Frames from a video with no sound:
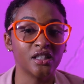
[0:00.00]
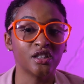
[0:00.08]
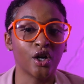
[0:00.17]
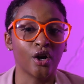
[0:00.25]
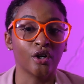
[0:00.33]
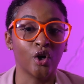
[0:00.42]

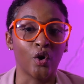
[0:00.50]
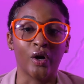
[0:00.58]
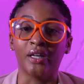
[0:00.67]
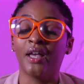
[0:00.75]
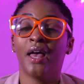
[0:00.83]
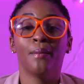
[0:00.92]
turned on,
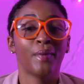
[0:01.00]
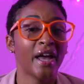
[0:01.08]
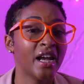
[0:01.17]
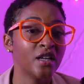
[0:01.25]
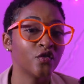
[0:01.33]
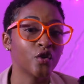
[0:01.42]

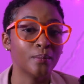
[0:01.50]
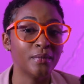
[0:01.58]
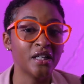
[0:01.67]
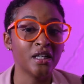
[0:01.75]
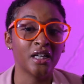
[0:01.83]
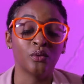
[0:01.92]
paying for
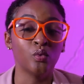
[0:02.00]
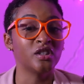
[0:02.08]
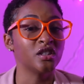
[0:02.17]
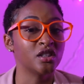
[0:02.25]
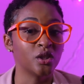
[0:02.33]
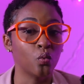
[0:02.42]
mud, which
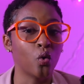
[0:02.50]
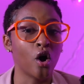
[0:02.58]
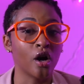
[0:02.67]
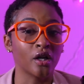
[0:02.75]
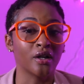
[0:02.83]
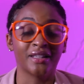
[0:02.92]
is the
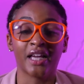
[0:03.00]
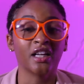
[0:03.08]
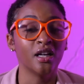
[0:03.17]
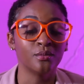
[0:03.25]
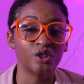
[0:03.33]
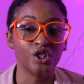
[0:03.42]
water that
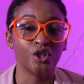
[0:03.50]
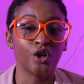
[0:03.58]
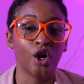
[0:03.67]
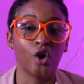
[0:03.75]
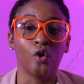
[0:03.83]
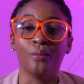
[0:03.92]
comes to your
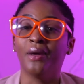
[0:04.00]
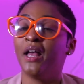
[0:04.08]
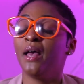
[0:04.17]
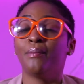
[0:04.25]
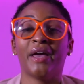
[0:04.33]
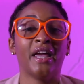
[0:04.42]
home,
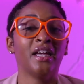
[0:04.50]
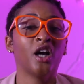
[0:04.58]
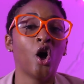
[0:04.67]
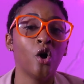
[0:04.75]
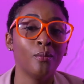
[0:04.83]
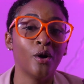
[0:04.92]
paying
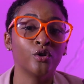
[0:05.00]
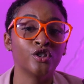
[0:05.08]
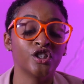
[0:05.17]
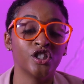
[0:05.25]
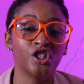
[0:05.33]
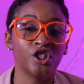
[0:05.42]

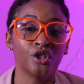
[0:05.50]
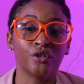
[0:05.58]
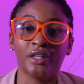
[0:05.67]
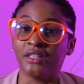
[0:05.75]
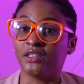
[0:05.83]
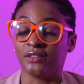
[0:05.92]
homeowners
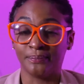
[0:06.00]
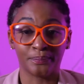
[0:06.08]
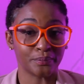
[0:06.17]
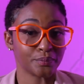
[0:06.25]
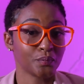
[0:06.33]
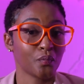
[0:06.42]
insurance,
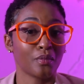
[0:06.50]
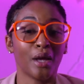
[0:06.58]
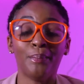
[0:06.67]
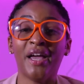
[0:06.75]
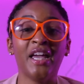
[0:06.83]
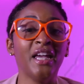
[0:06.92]

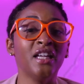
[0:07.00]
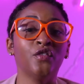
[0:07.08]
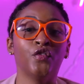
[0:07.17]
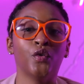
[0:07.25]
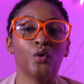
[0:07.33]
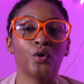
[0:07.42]
paying
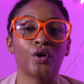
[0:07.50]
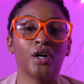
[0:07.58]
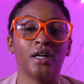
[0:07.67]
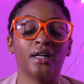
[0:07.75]
for